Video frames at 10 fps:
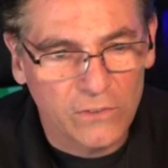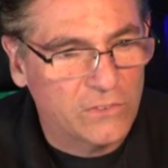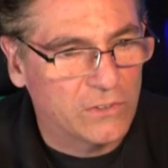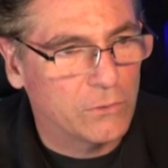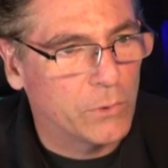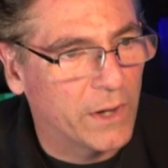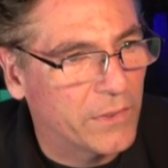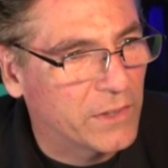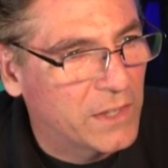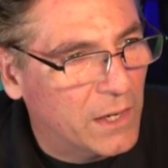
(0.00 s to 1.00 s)
us to uh,
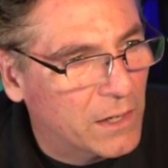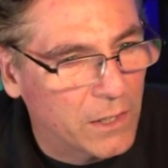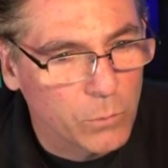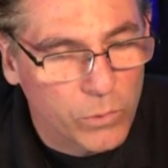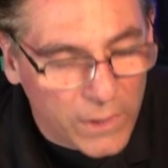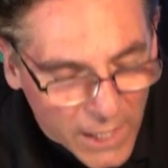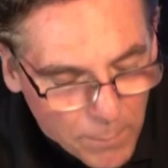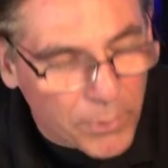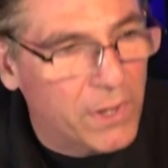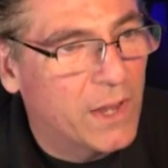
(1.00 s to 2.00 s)
the GitHub,
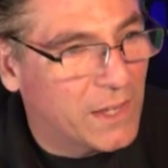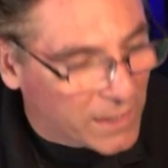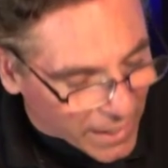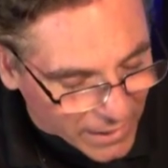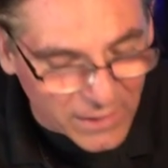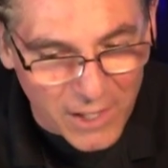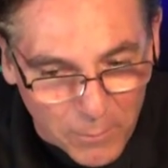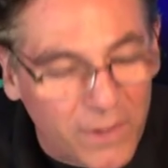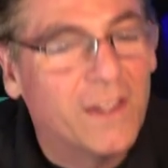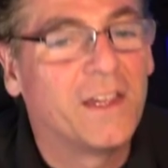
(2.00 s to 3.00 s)
GIP, yeah,
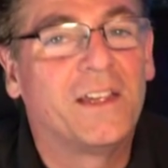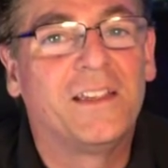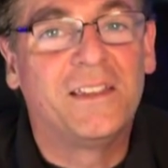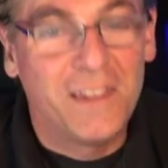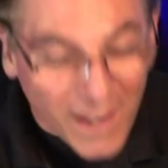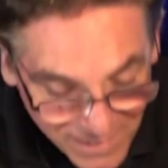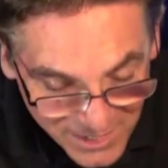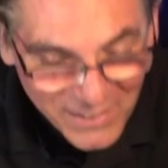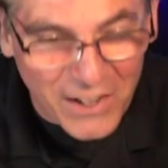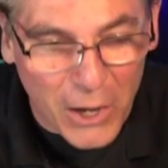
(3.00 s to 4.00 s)
GIP,
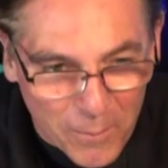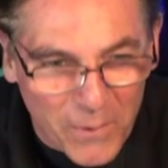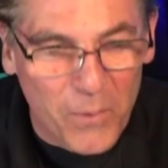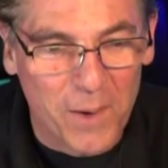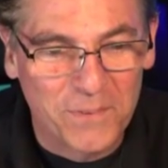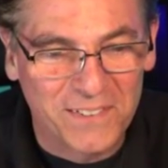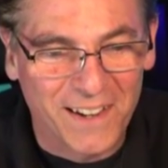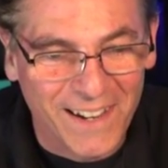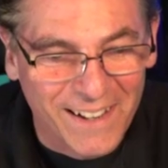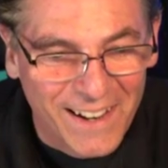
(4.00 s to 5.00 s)
GitHub
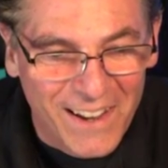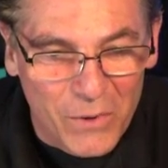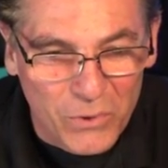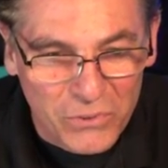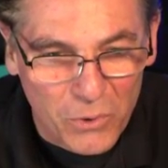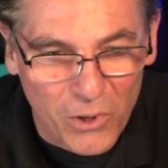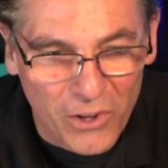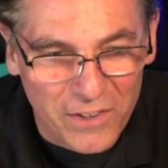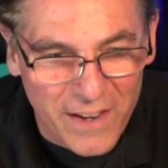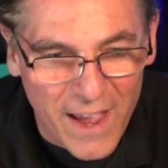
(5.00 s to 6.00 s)
website. Scroll
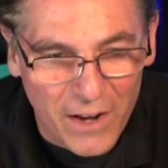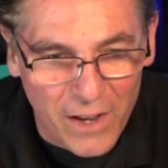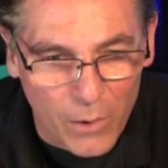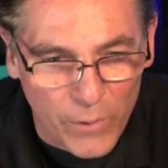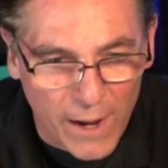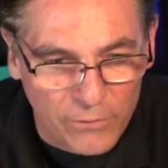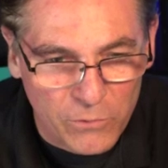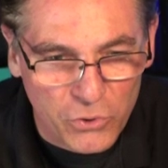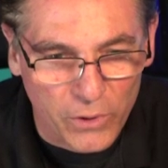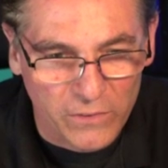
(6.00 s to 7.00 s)
on down, and we have some
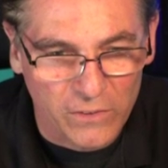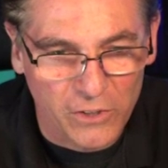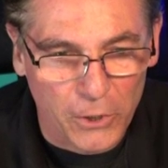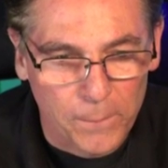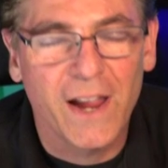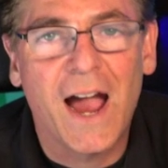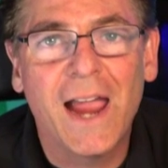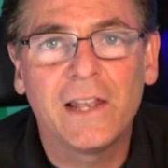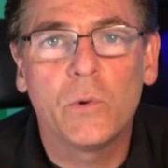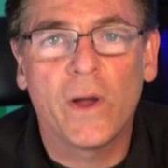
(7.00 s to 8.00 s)
choices here. I
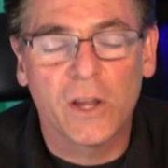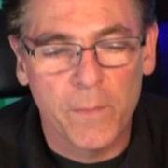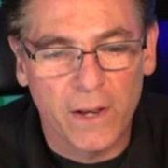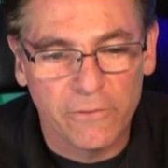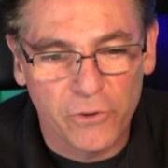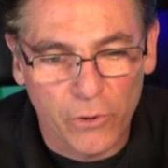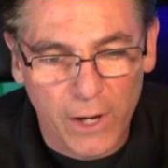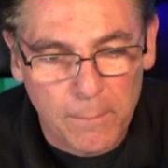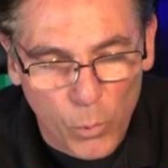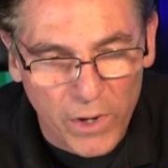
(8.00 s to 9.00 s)
highly recommend if you're
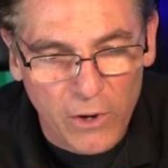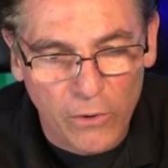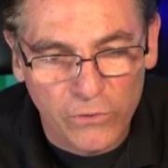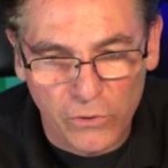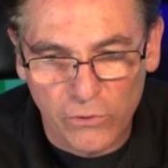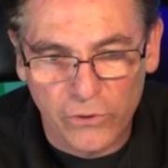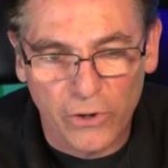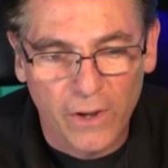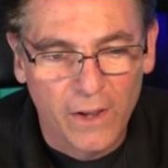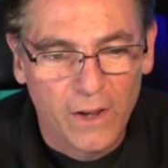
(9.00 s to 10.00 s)
a Windows
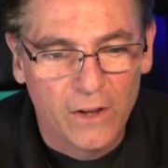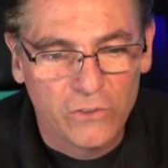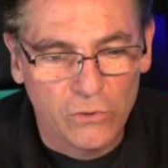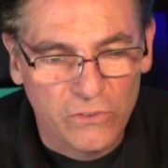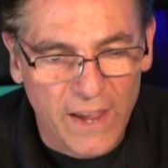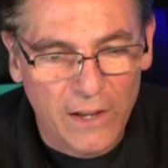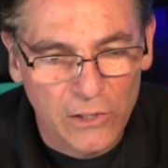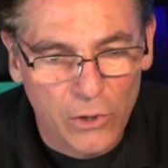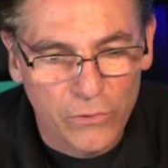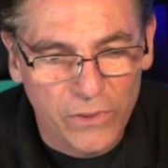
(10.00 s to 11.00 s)
user to
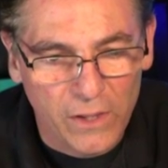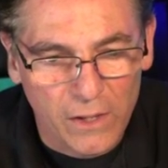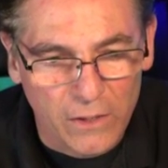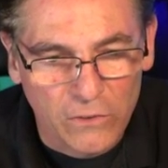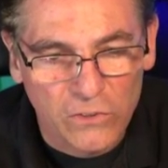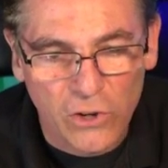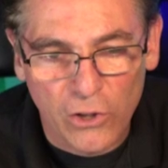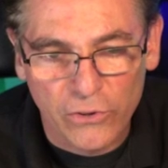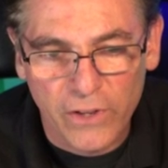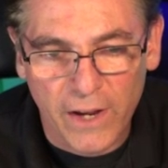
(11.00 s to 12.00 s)
download the
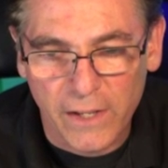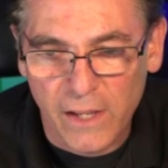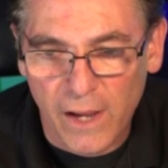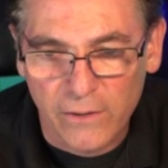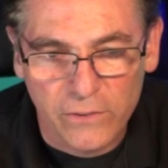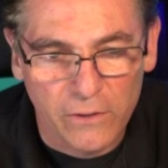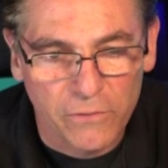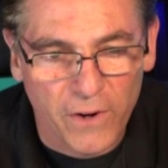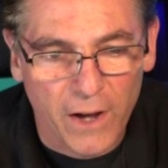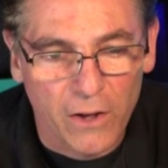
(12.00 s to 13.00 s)
installer.exe
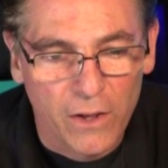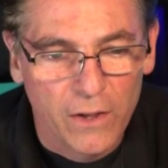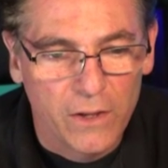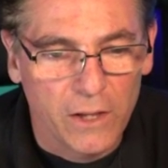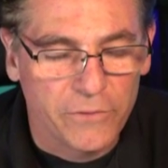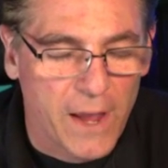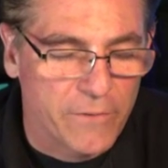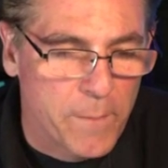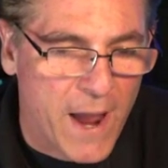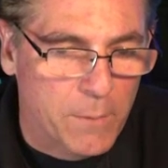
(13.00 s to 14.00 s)
file. If you have
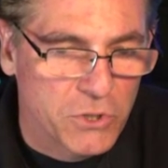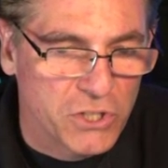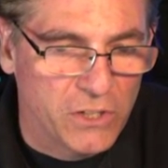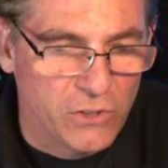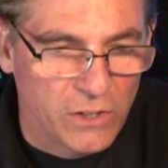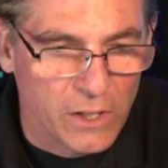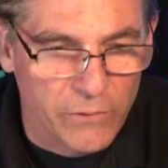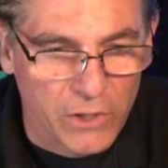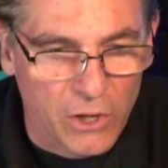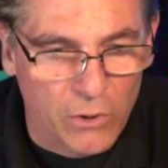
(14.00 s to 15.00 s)
a Mac machine, you can give
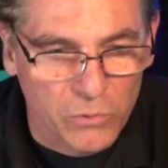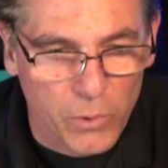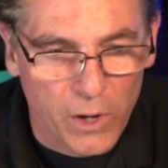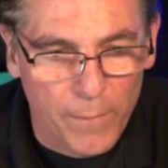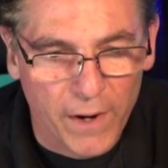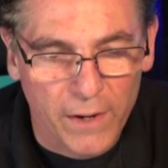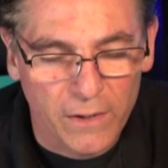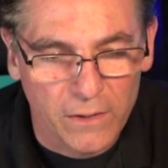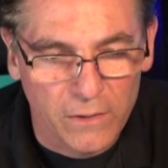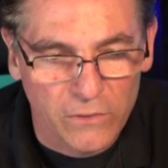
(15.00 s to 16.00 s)
it a go as well
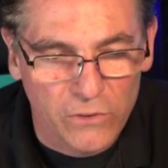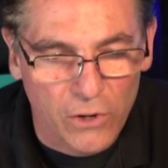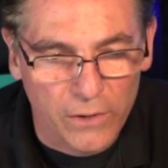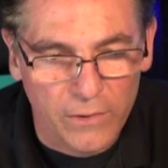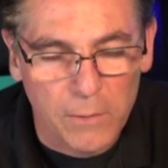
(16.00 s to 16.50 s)
by installing